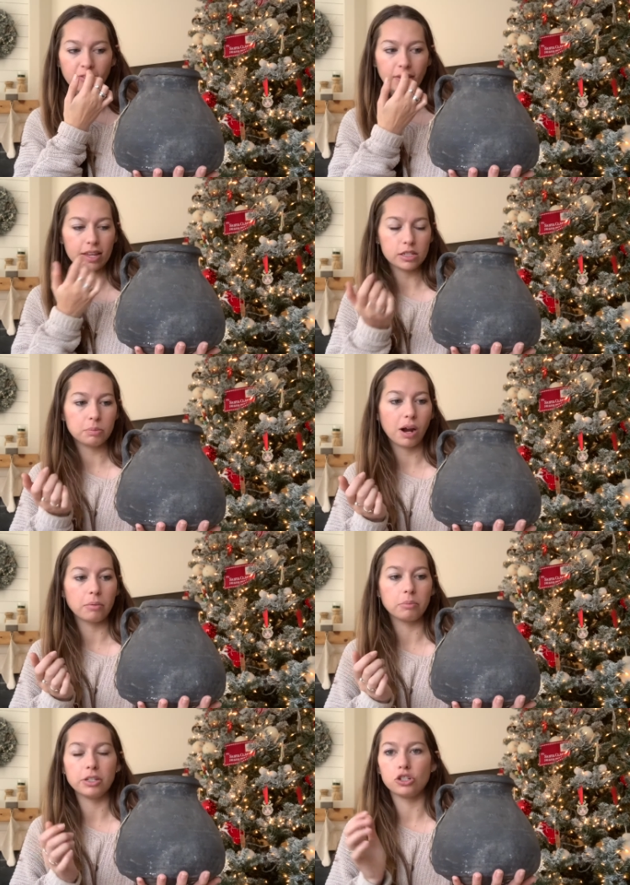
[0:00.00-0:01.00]
base,
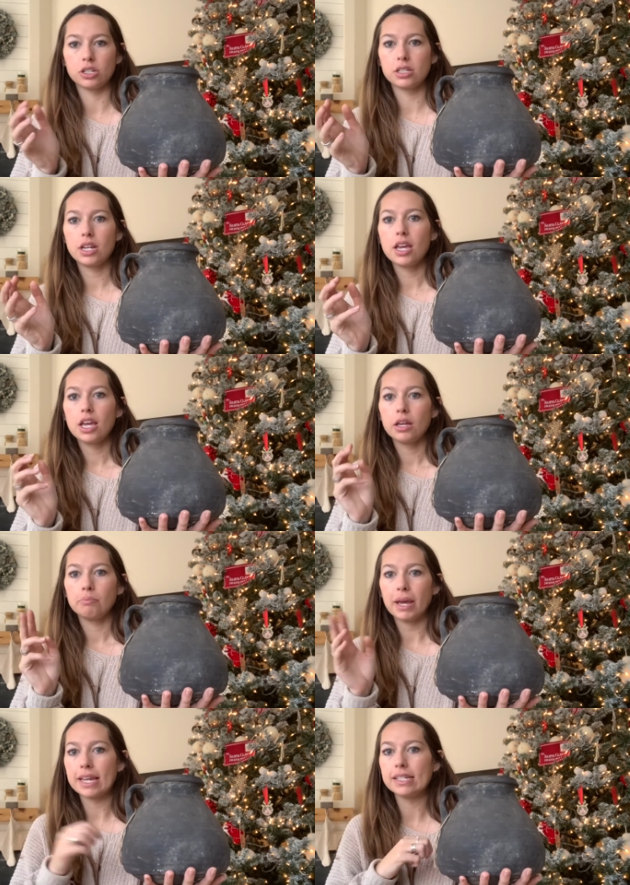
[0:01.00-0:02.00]
probably just
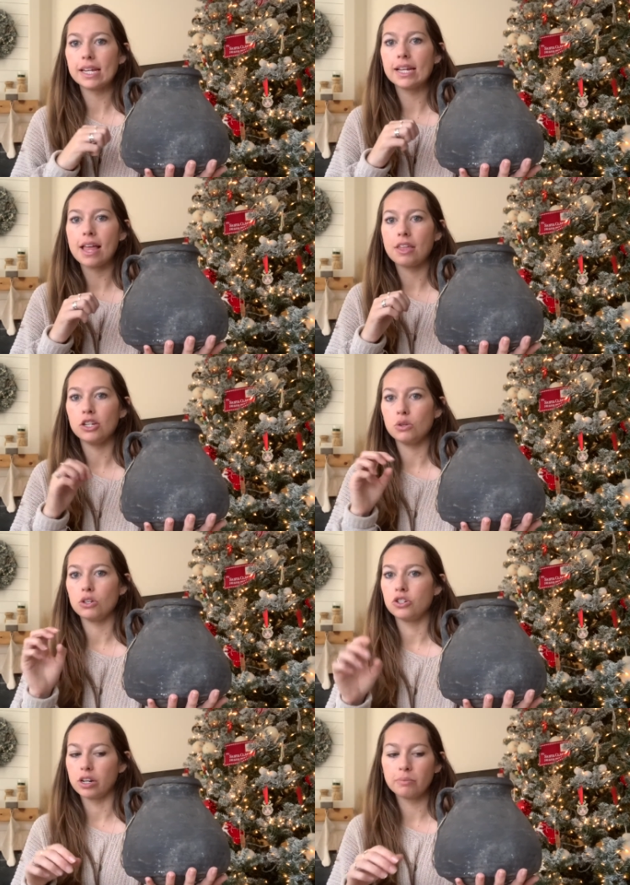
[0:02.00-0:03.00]
paint it and then do the
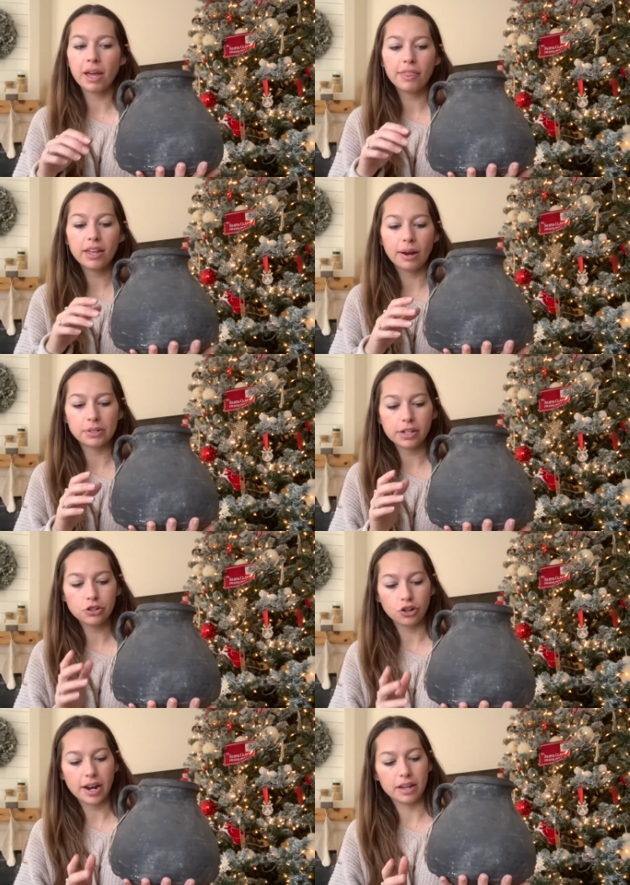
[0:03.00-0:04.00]
dirt method. I was gonna
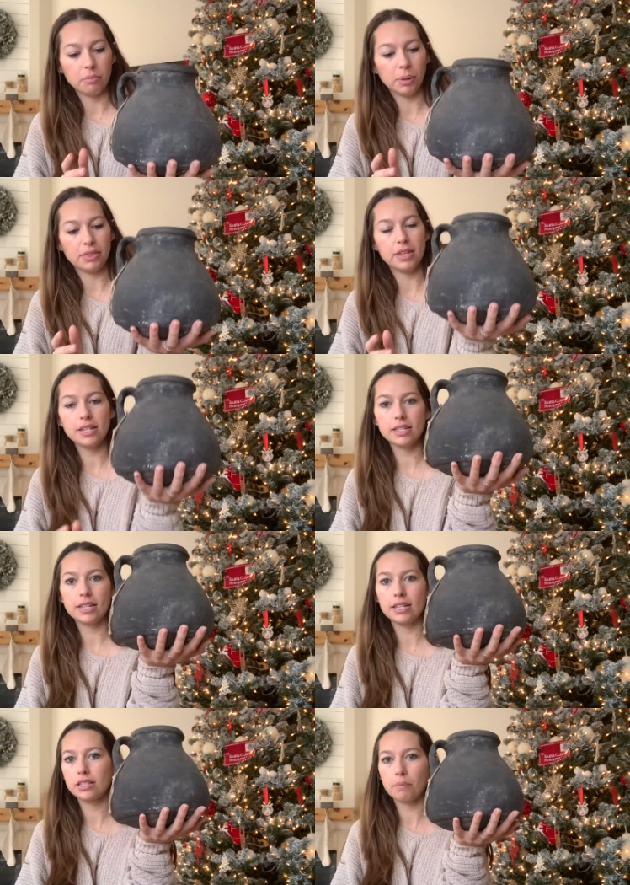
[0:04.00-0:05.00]
try it, but this
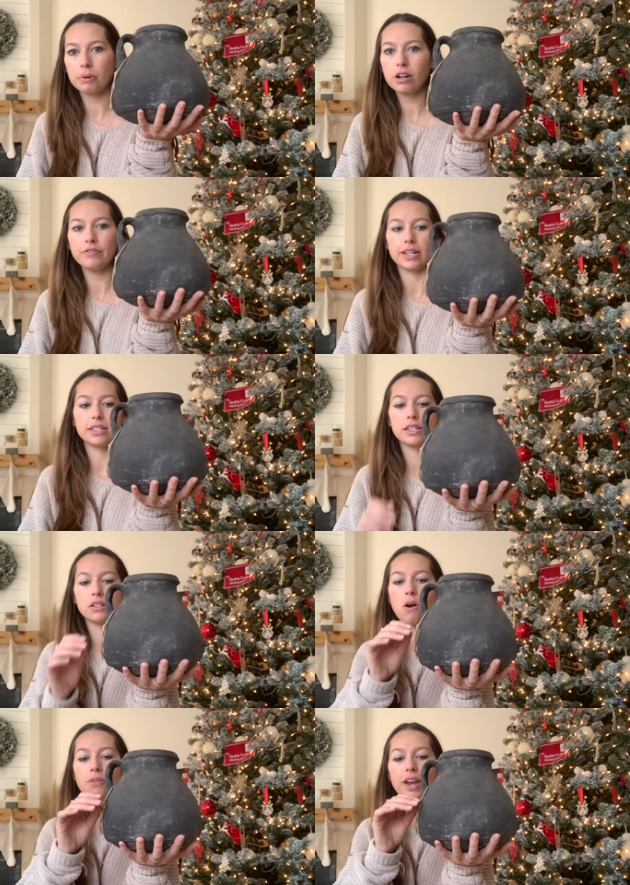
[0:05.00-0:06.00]
is perfect. This is
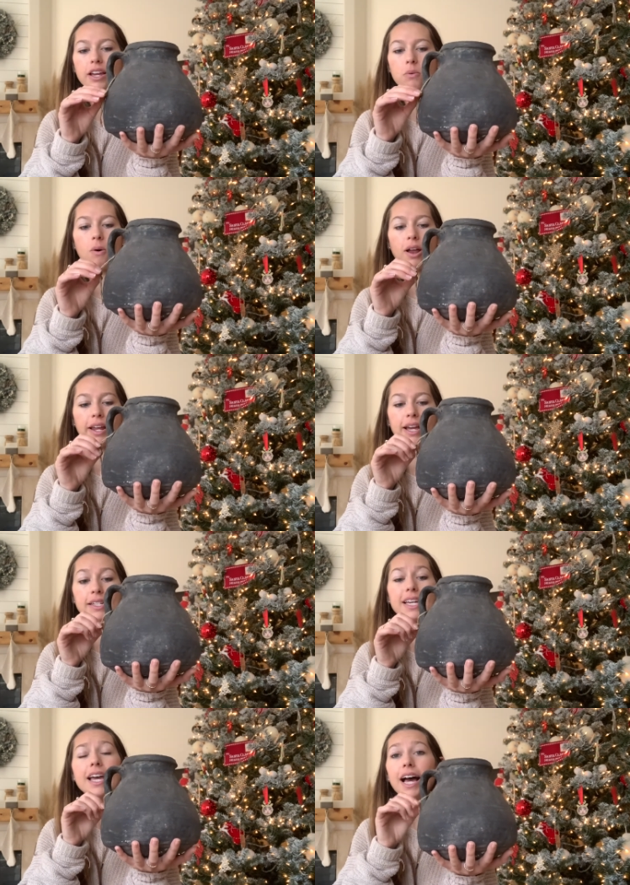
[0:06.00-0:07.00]
all that I could want. And
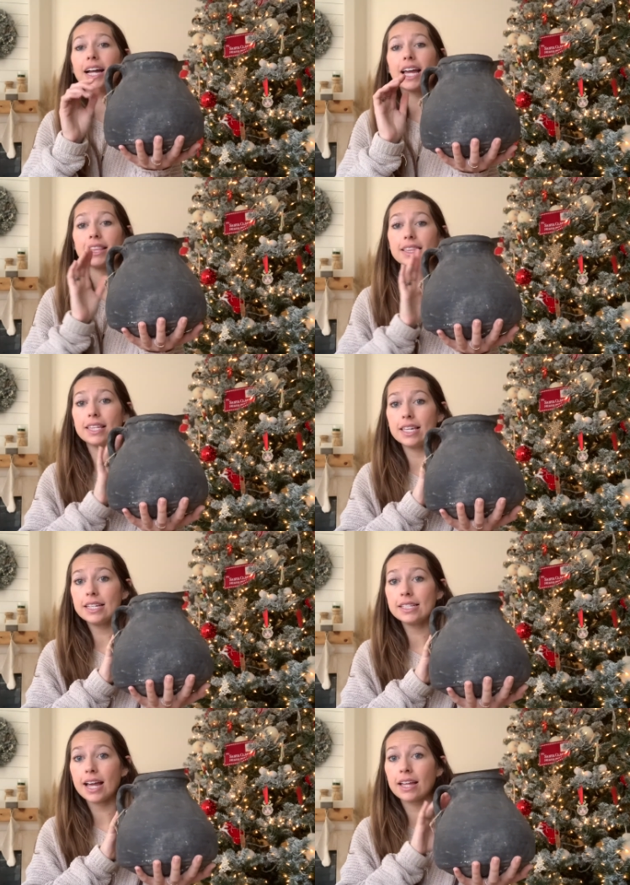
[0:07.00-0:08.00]
again,
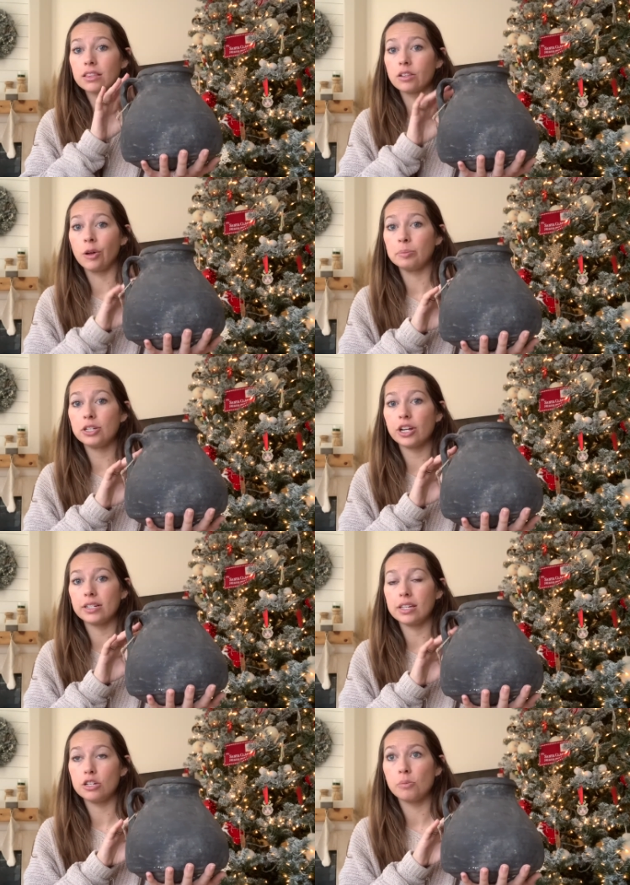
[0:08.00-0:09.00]
these at the Long Beach
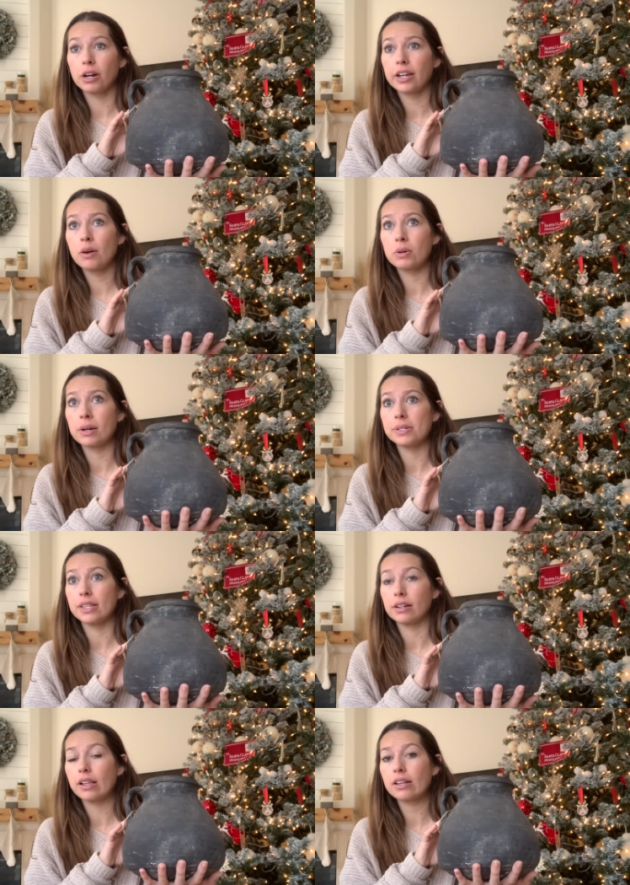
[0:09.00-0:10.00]
Antique Market when I was
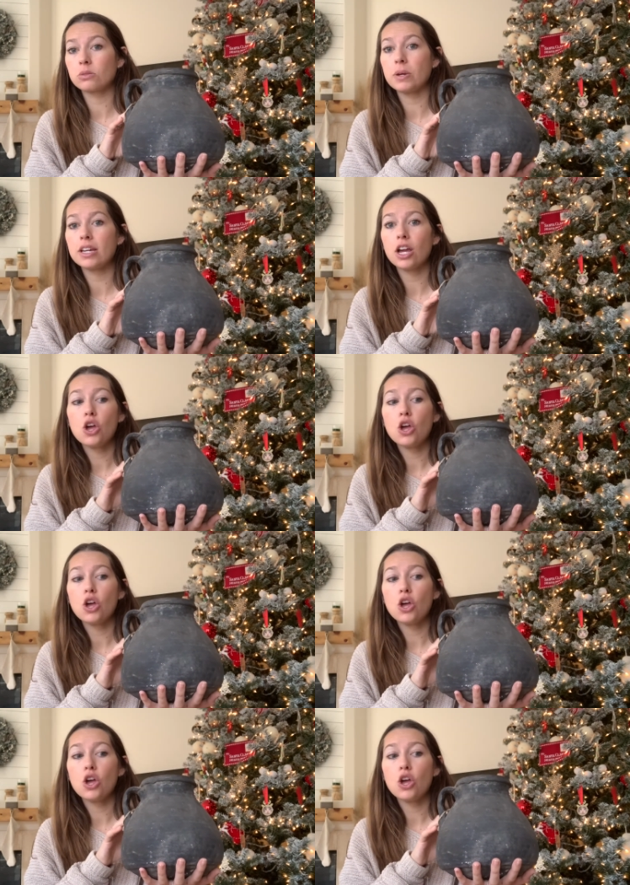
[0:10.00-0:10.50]
there last week